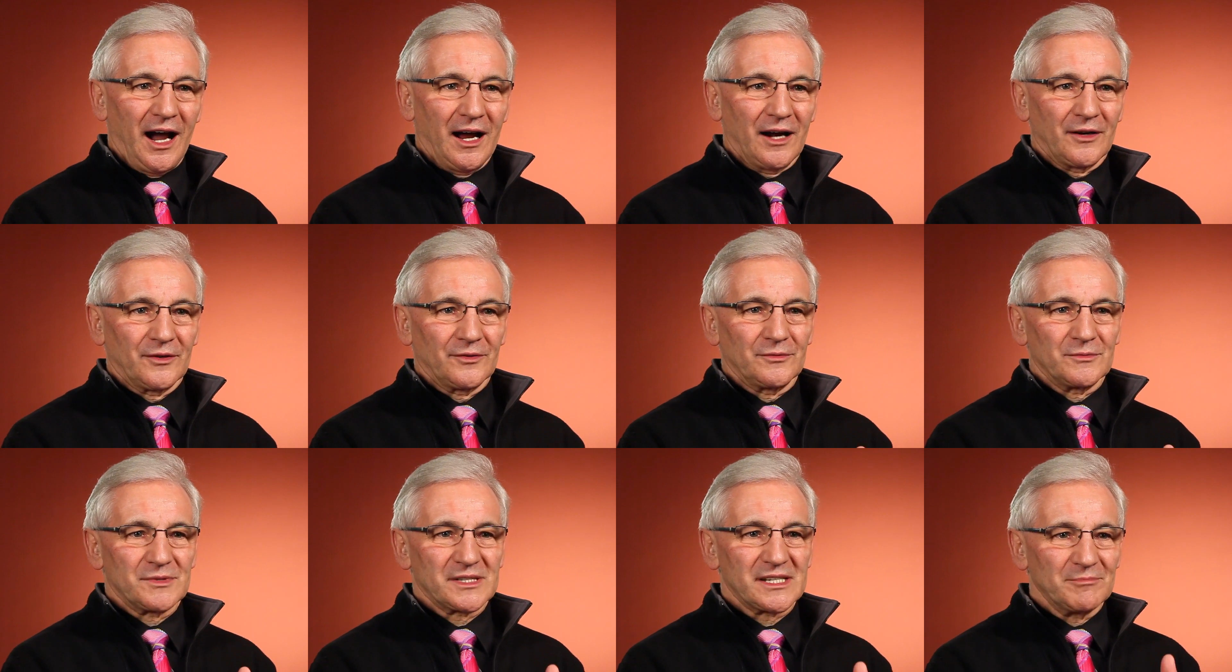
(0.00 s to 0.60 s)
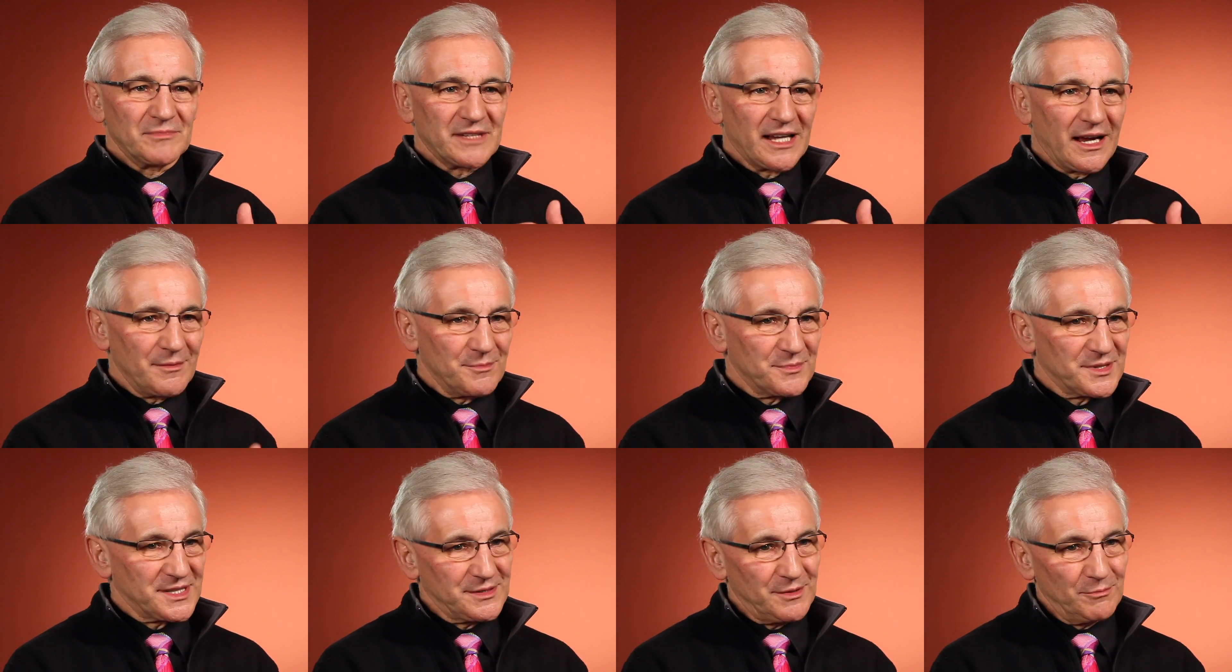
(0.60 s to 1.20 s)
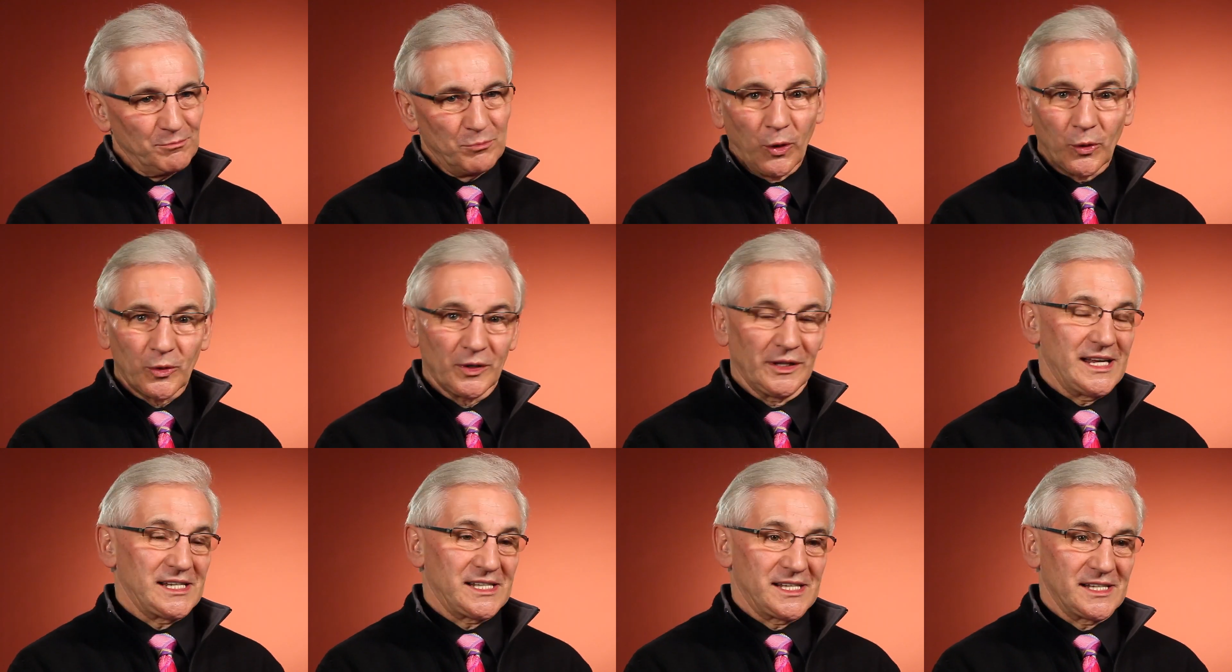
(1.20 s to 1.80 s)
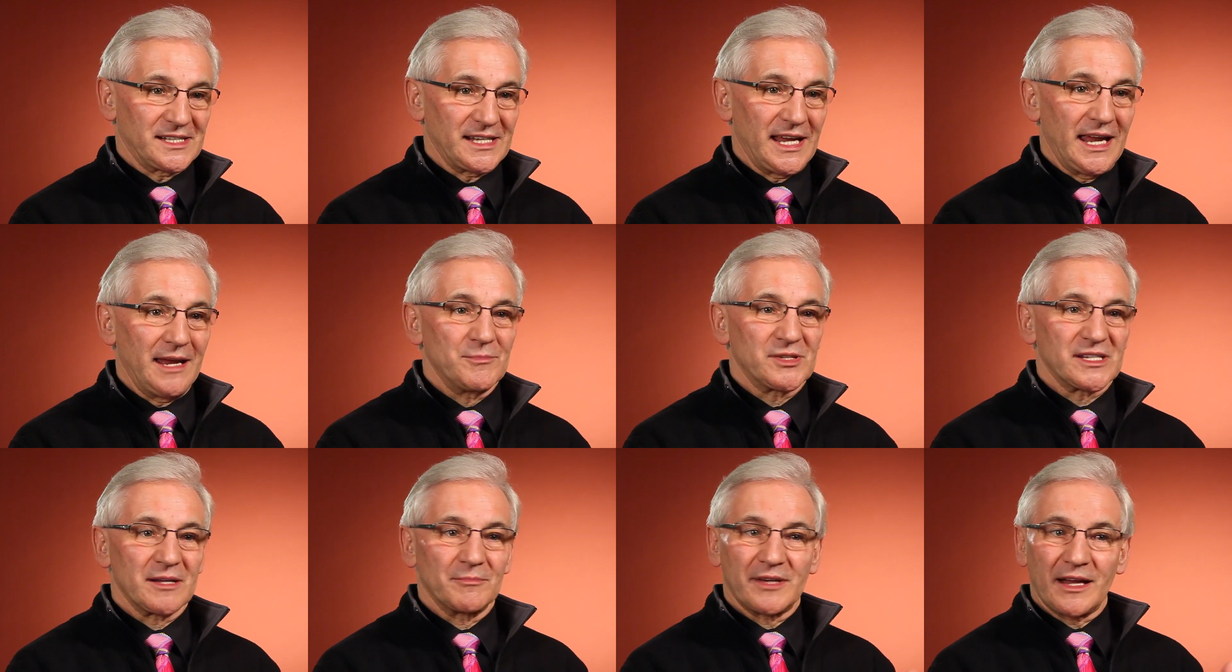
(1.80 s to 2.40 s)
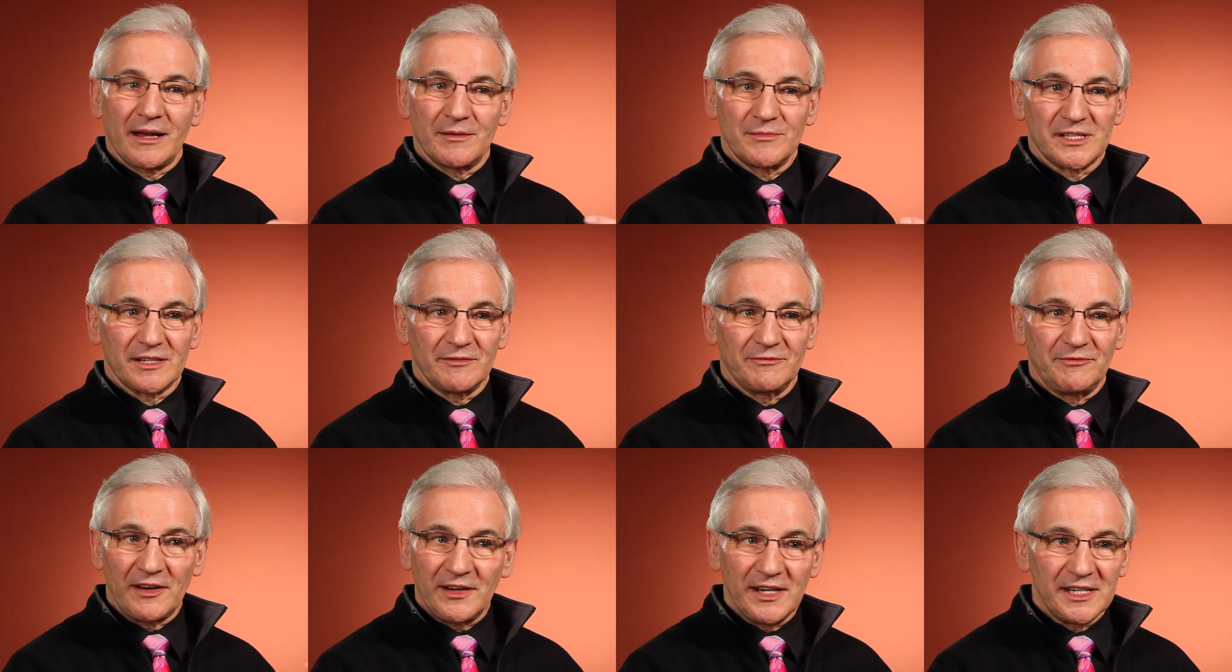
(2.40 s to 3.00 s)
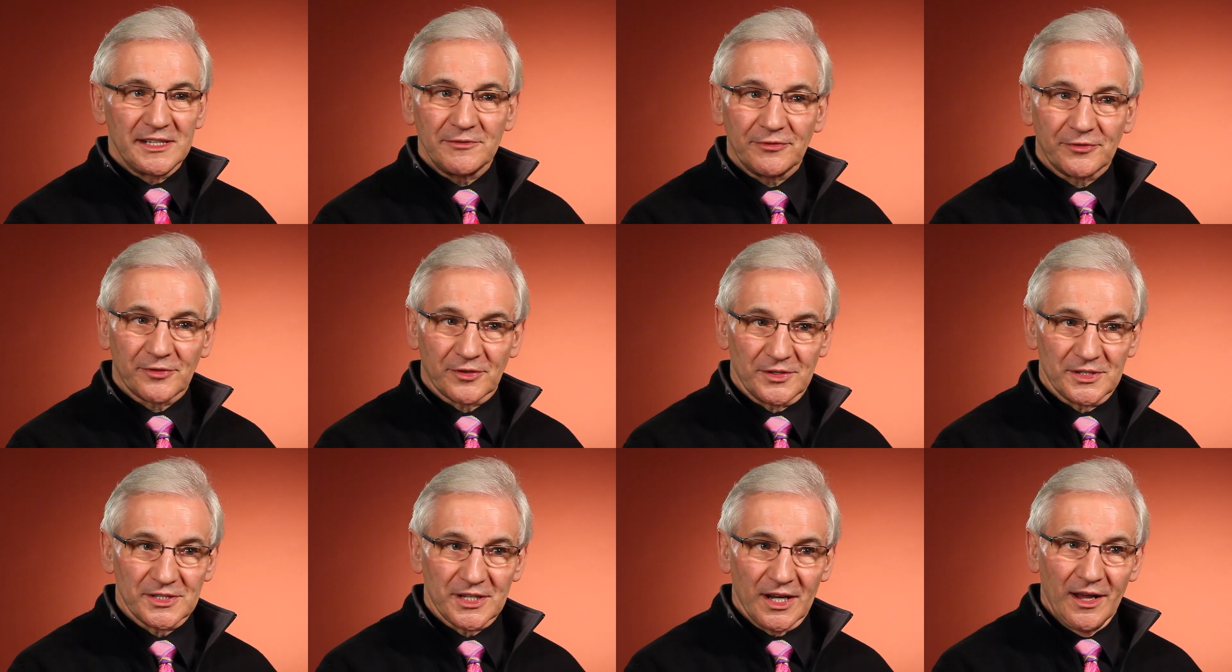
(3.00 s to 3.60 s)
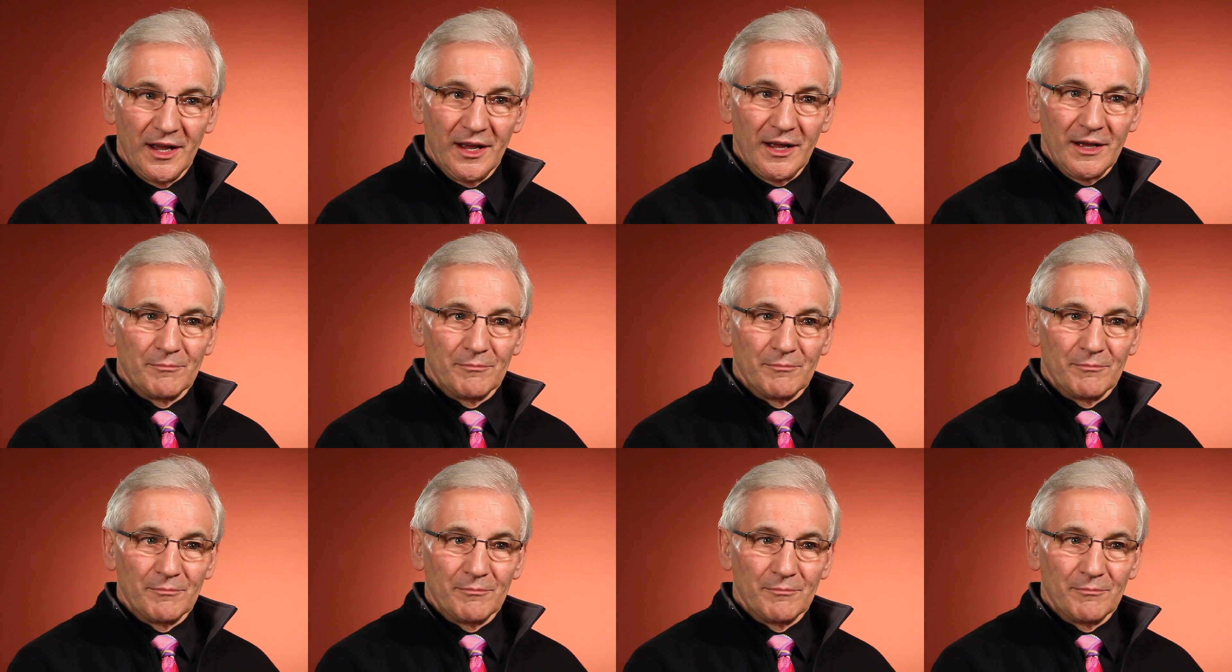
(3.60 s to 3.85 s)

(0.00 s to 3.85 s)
are sometimes more or less the same, sometimes very different.